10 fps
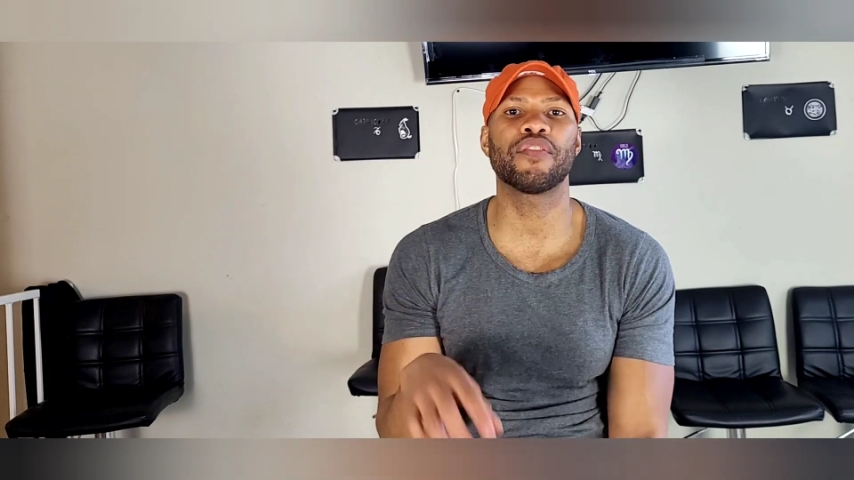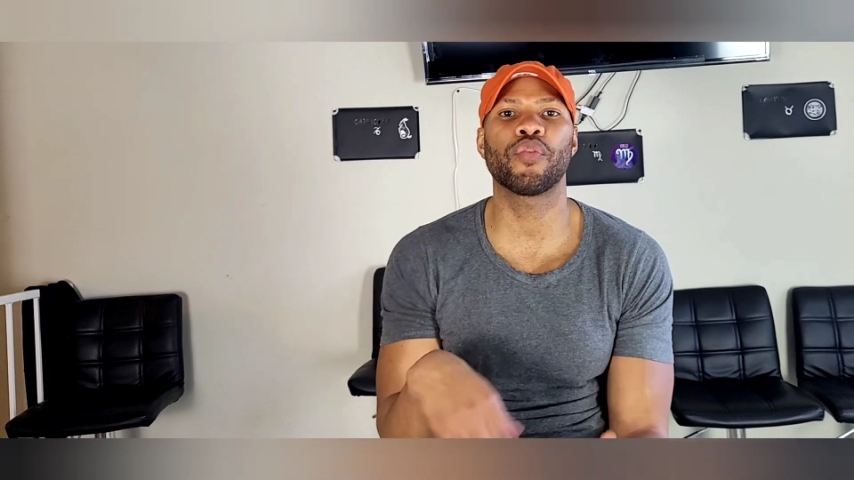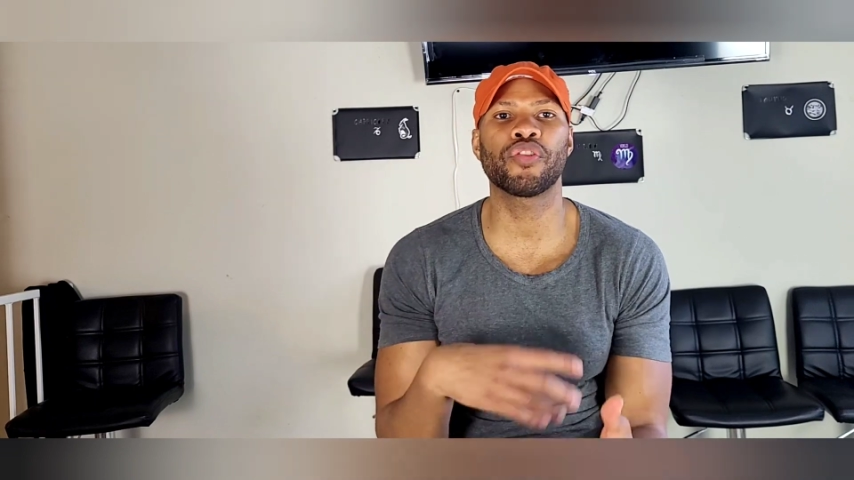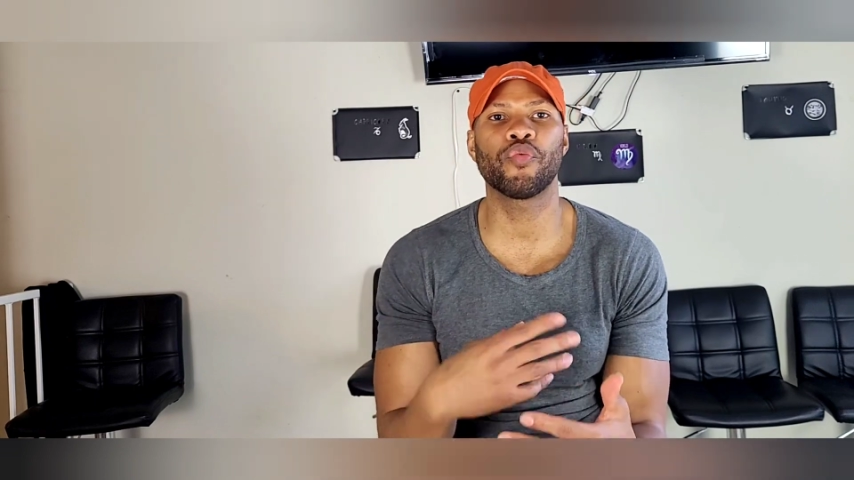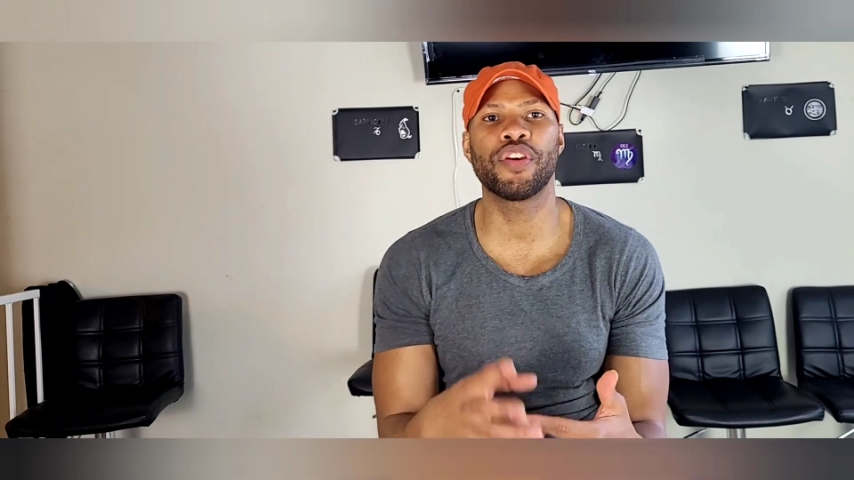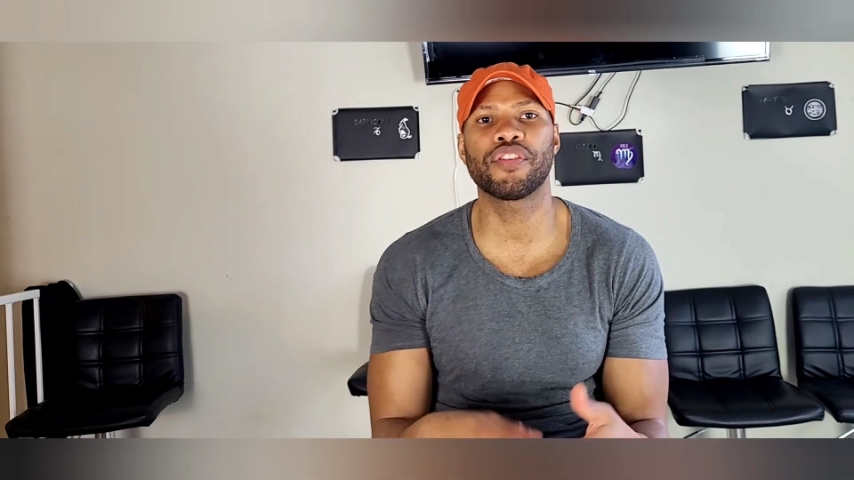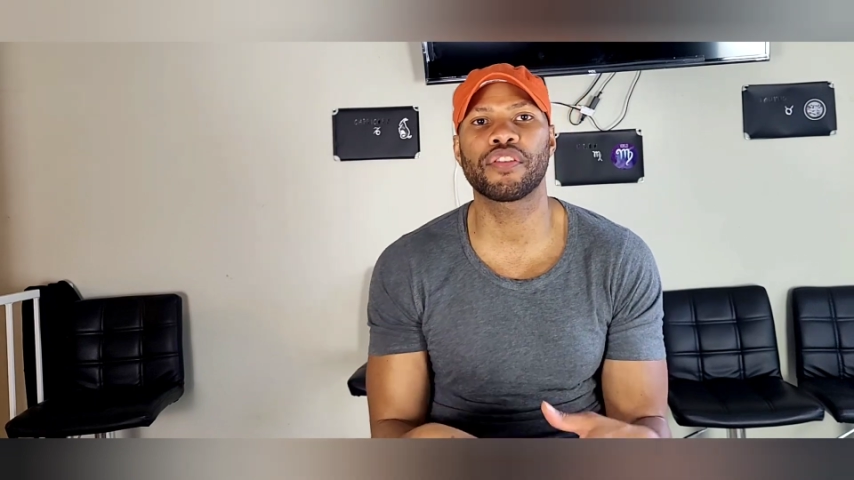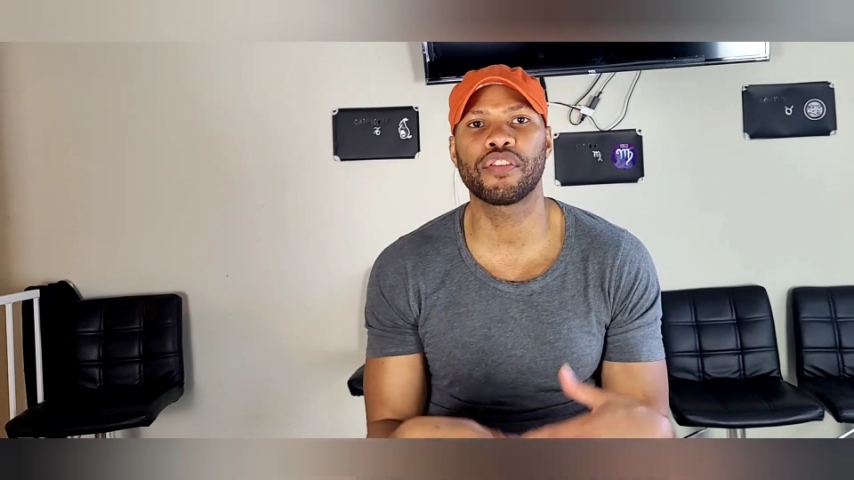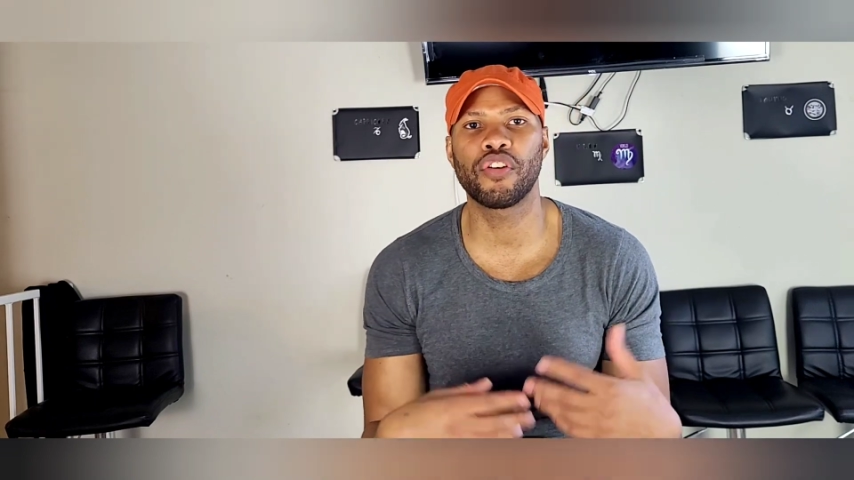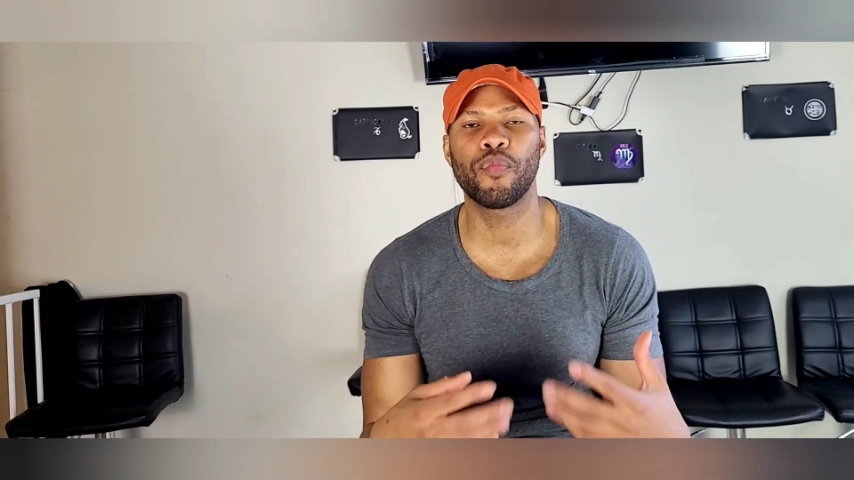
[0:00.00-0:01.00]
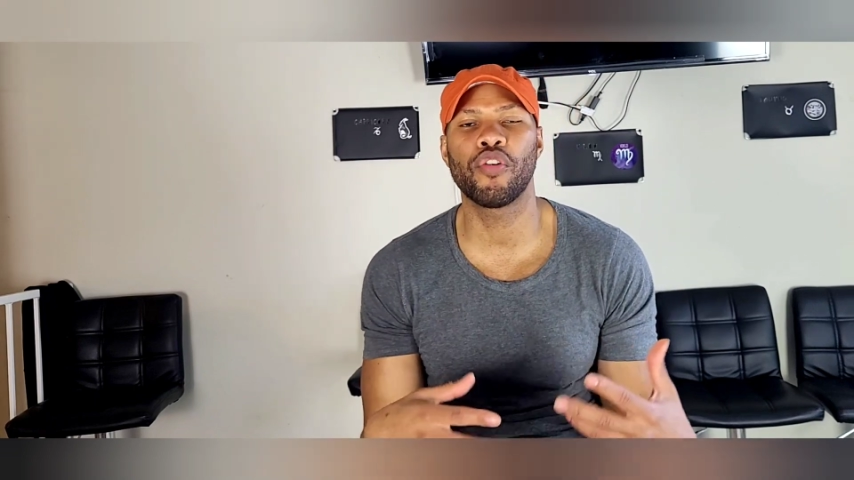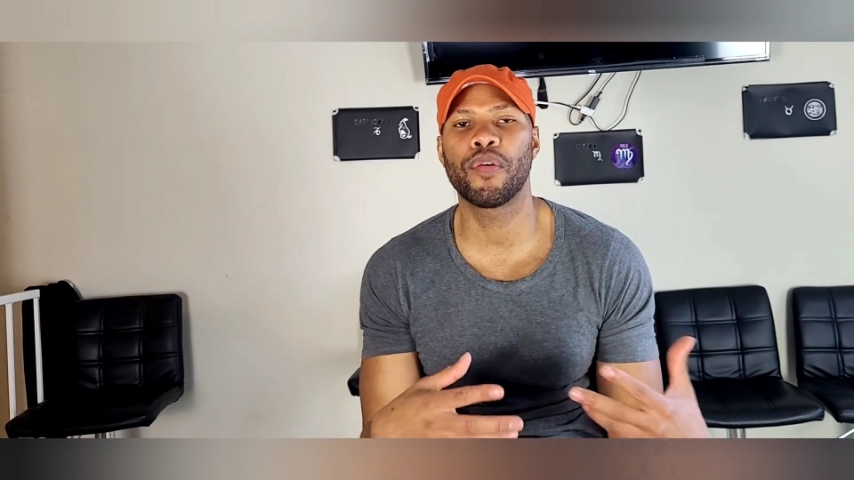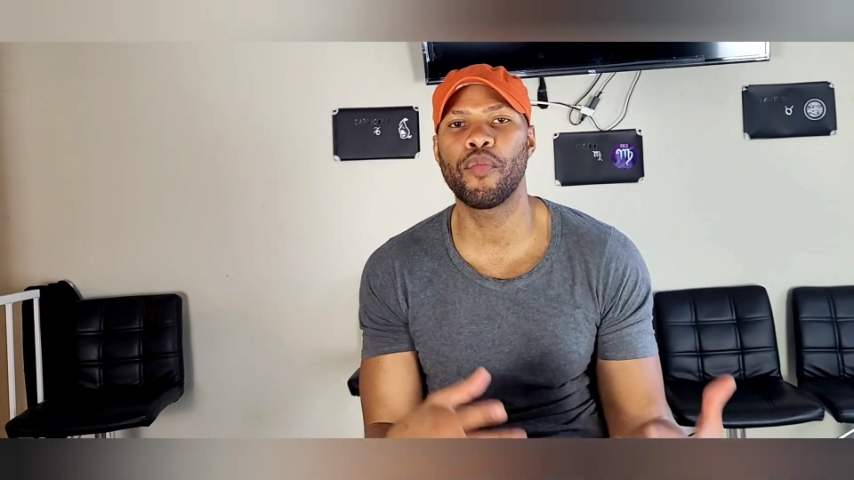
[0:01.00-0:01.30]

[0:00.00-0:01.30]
it wanted to research and know more and